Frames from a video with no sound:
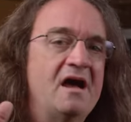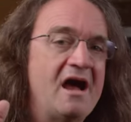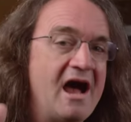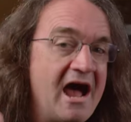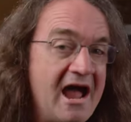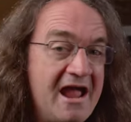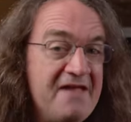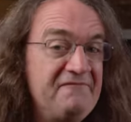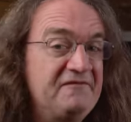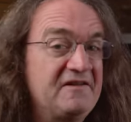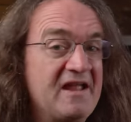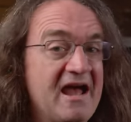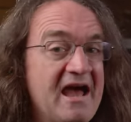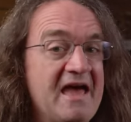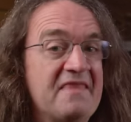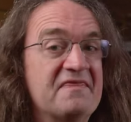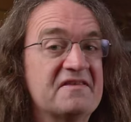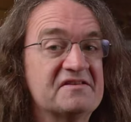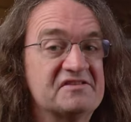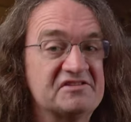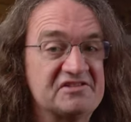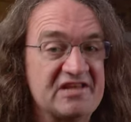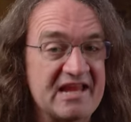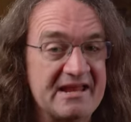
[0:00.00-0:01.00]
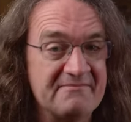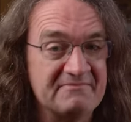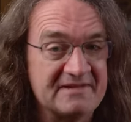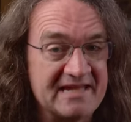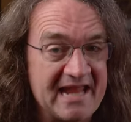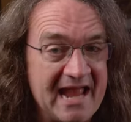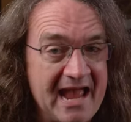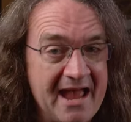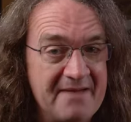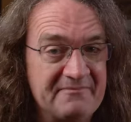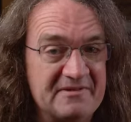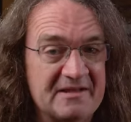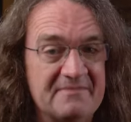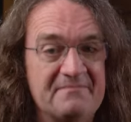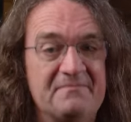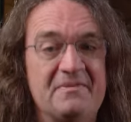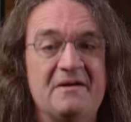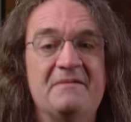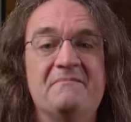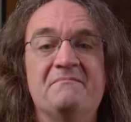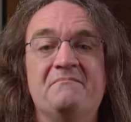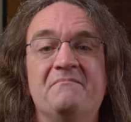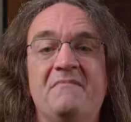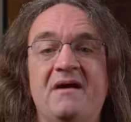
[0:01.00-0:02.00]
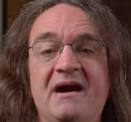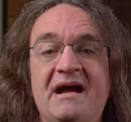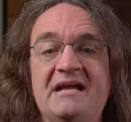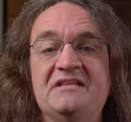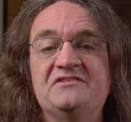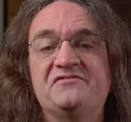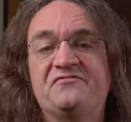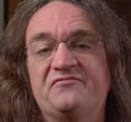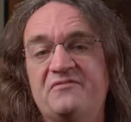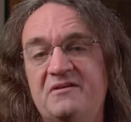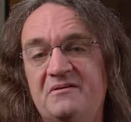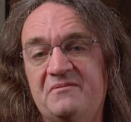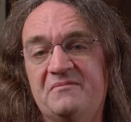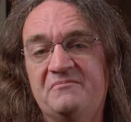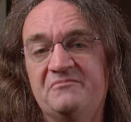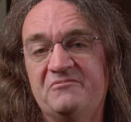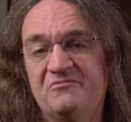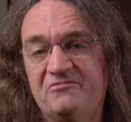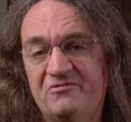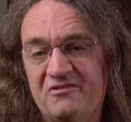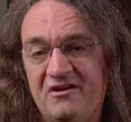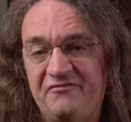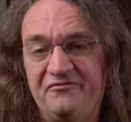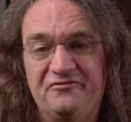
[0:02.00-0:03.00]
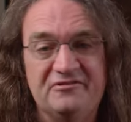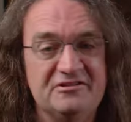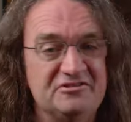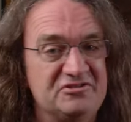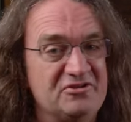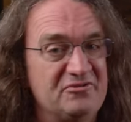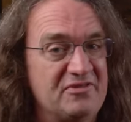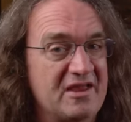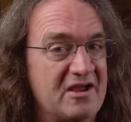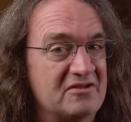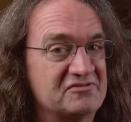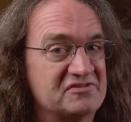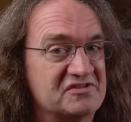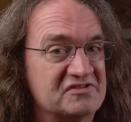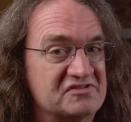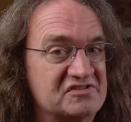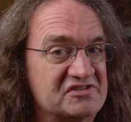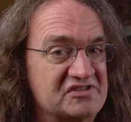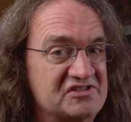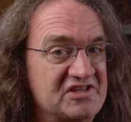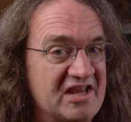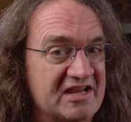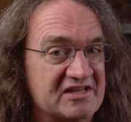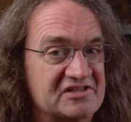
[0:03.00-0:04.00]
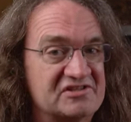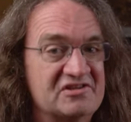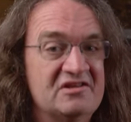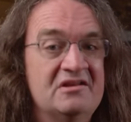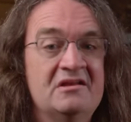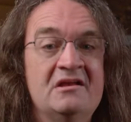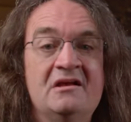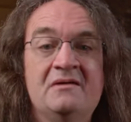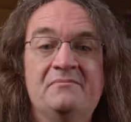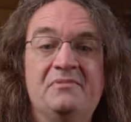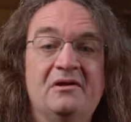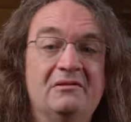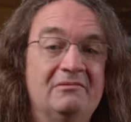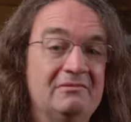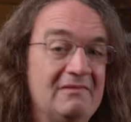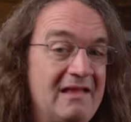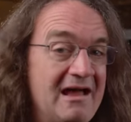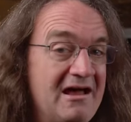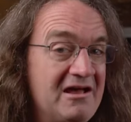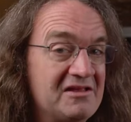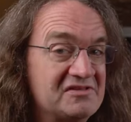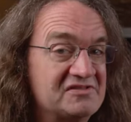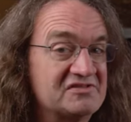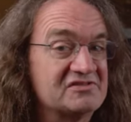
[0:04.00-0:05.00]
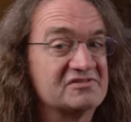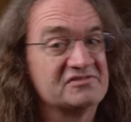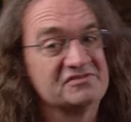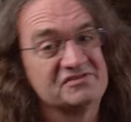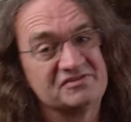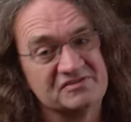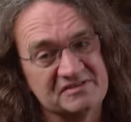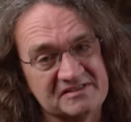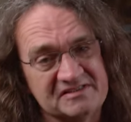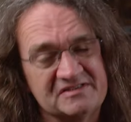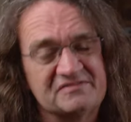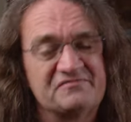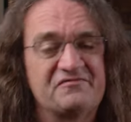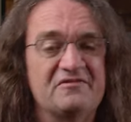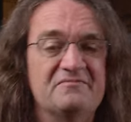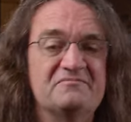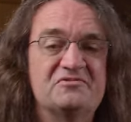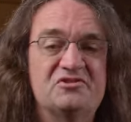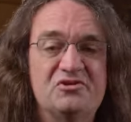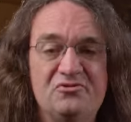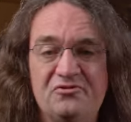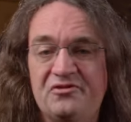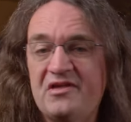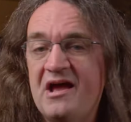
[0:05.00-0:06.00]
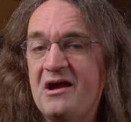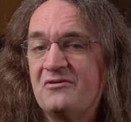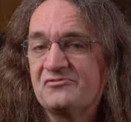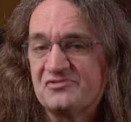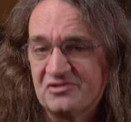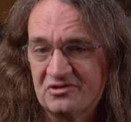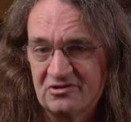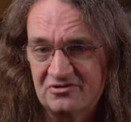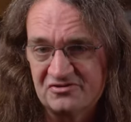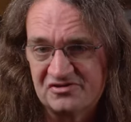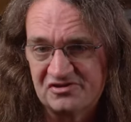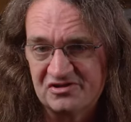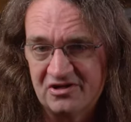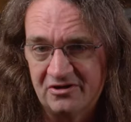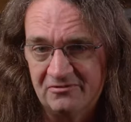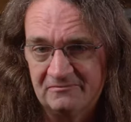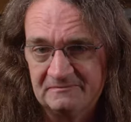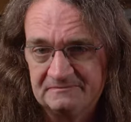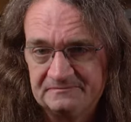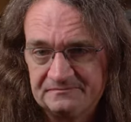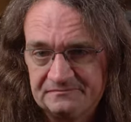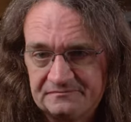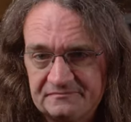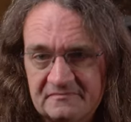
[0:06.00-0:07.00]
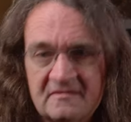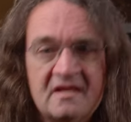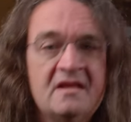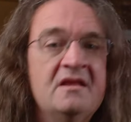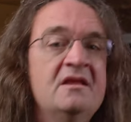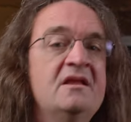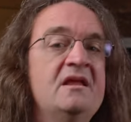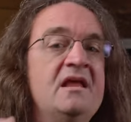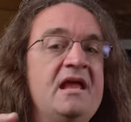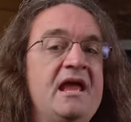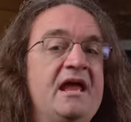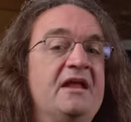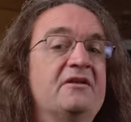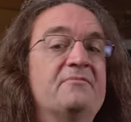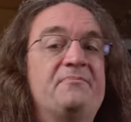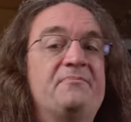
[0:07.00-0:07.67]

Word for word: I've got the same cabinet, but mine's from roughly 2006, but Lasse's is from 2000 or so and